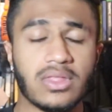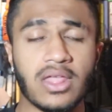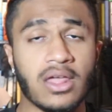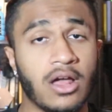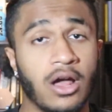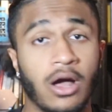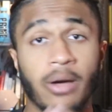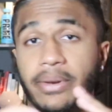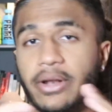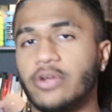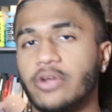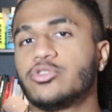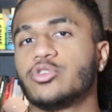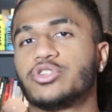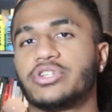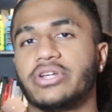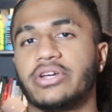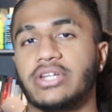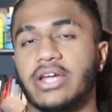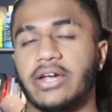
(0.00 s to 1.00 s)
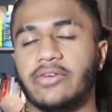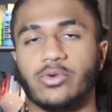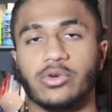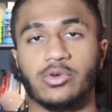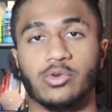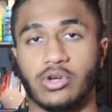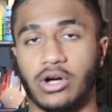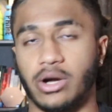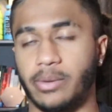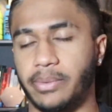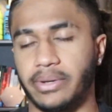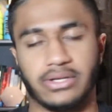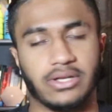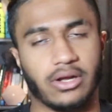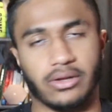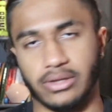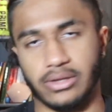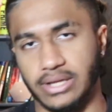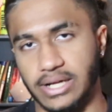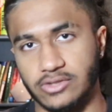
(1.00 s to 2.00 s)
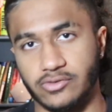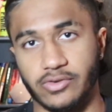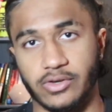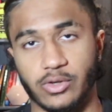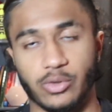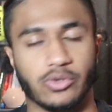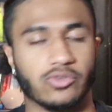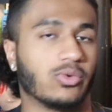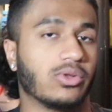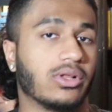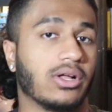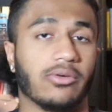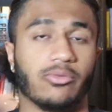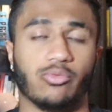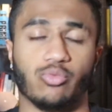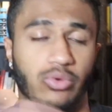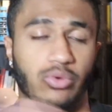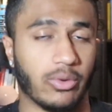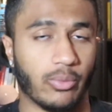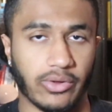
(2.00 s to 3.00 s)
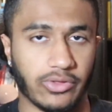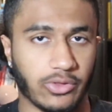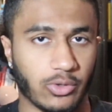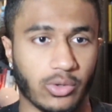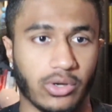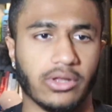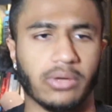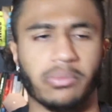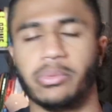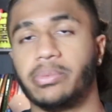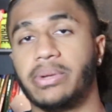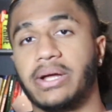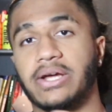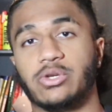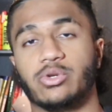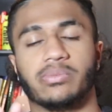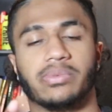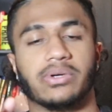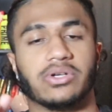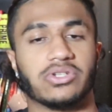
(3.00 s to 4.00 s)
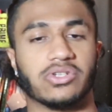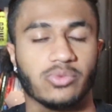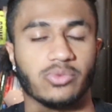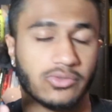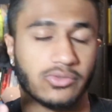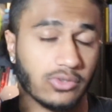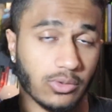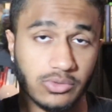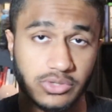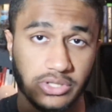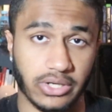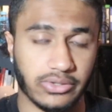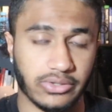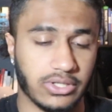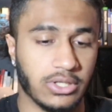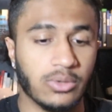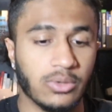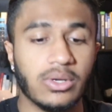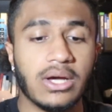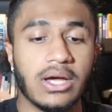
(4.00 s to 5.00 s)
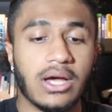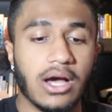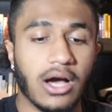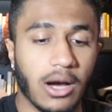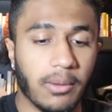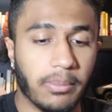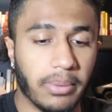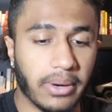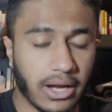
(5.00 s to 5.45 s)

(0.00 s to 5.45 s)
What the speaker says: also shout out to everyone who commented on the last video as well. I read through all of them, applied to a bunch as well, so shout out to you. But I